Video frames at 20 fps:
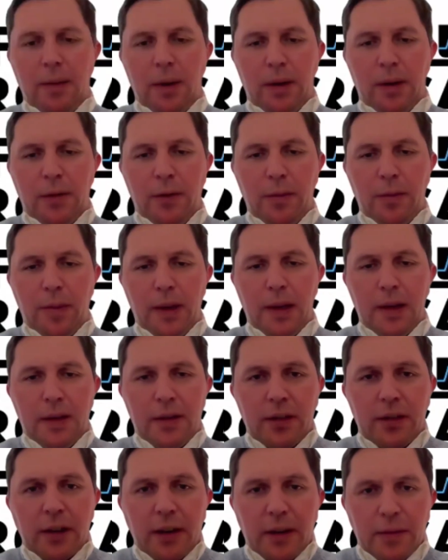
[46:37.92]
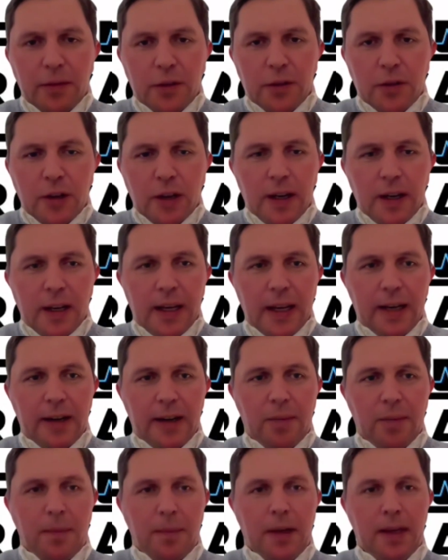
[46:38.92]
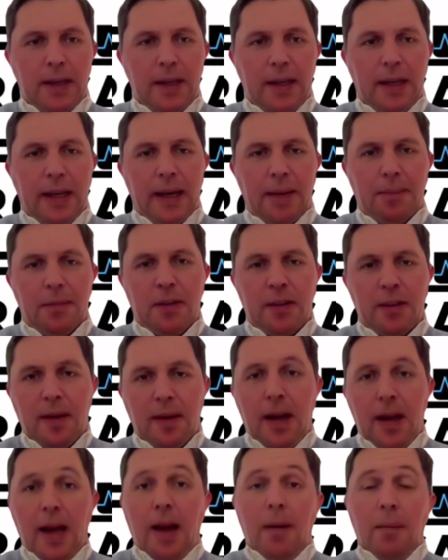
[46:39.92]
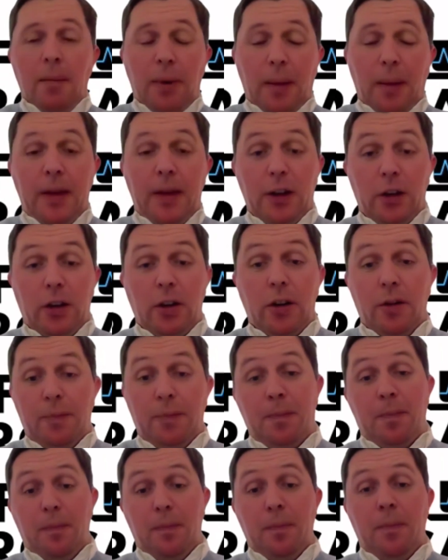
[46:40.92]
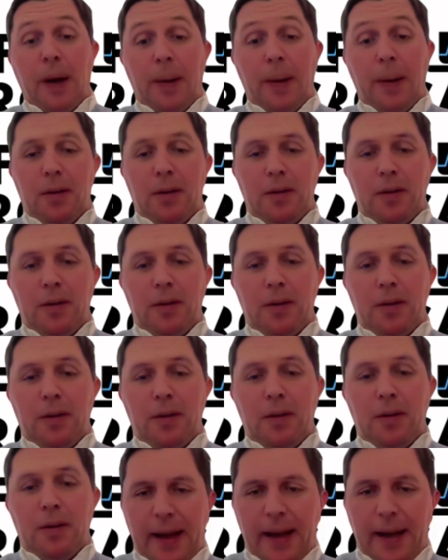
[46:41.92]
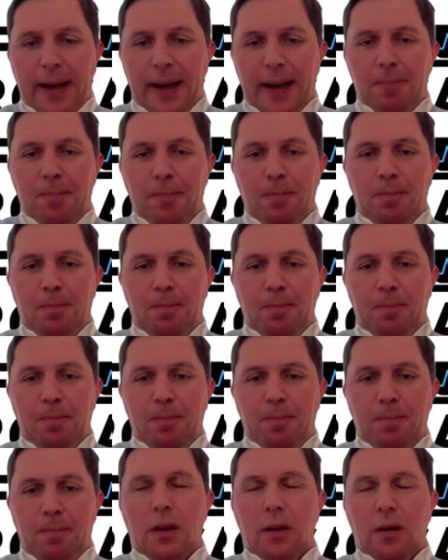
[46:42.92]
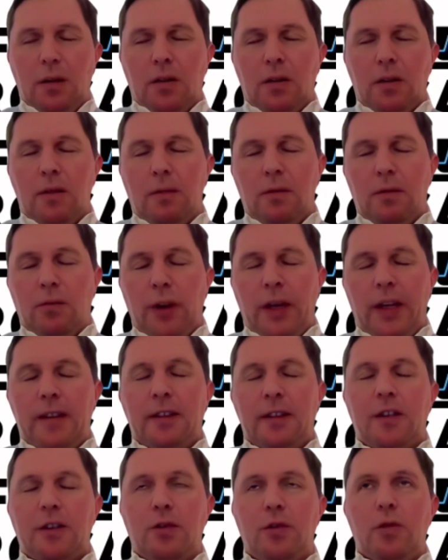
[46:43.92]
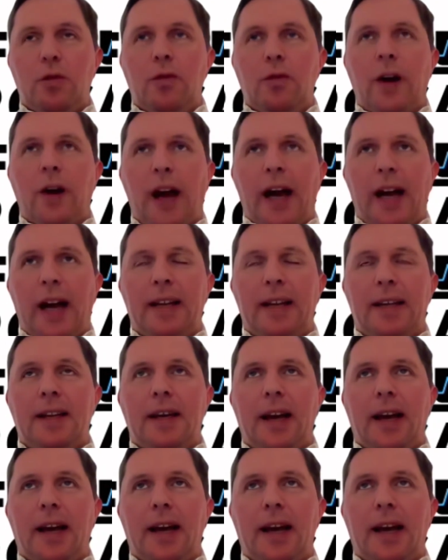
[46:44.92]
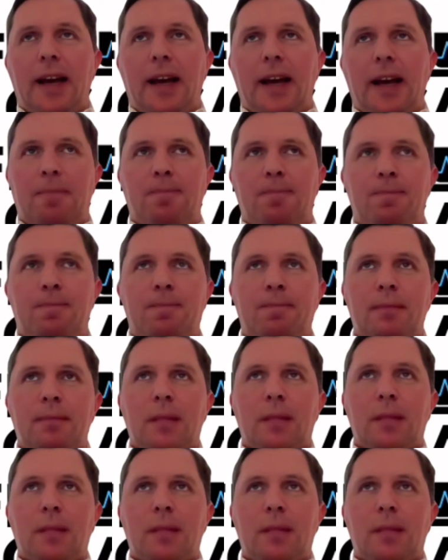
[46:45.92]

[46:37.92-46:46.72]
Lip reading: one from me here. Sorry, I'm just trying to get it up my DMs. Probably another popular topic, you know, REITs who've had, you